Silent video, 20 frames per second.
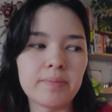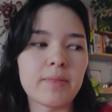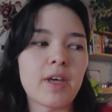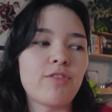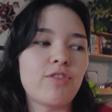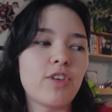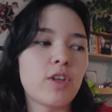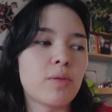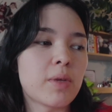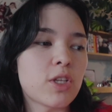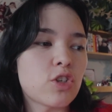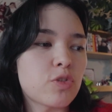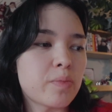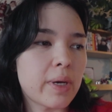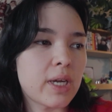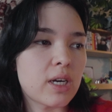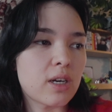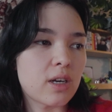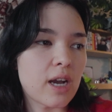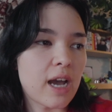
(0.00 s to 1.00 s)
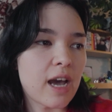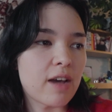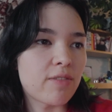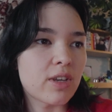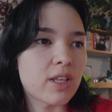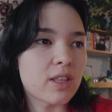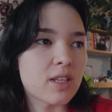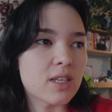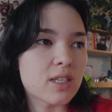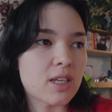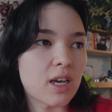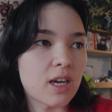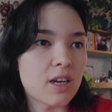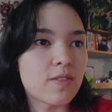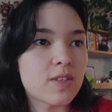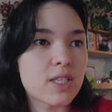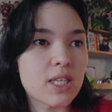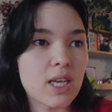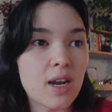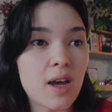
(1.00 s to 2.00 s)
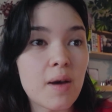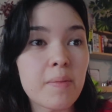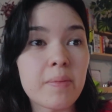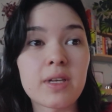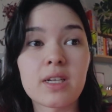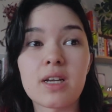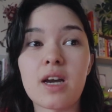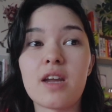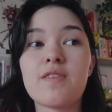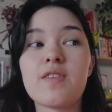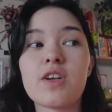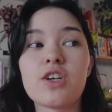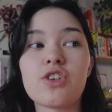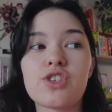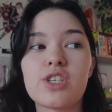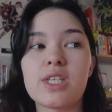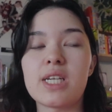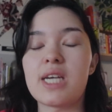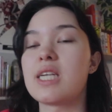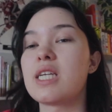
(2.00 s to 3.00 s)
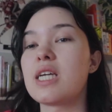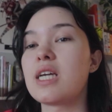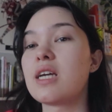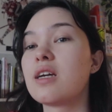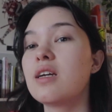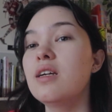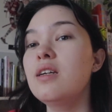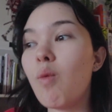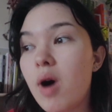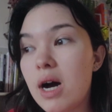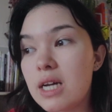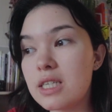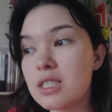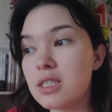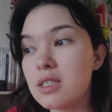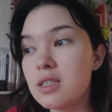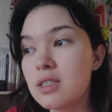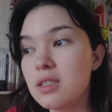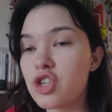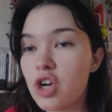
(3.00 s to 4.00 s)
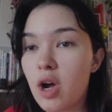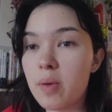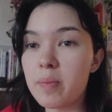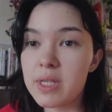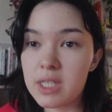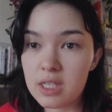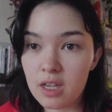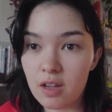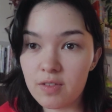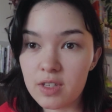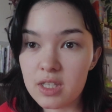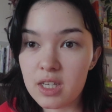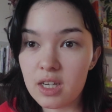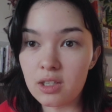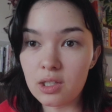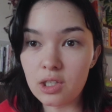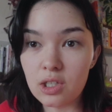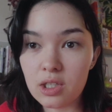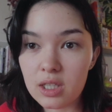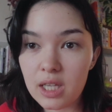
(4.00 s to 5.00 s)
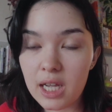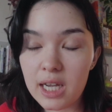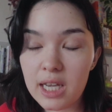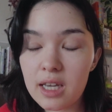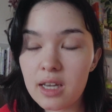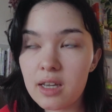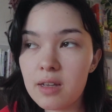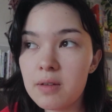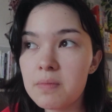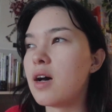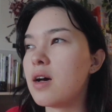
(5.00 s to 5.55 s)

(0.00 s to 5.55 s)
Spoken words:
I feel much better having this kind of setup and kind of understanding what the shop itself is going to look like.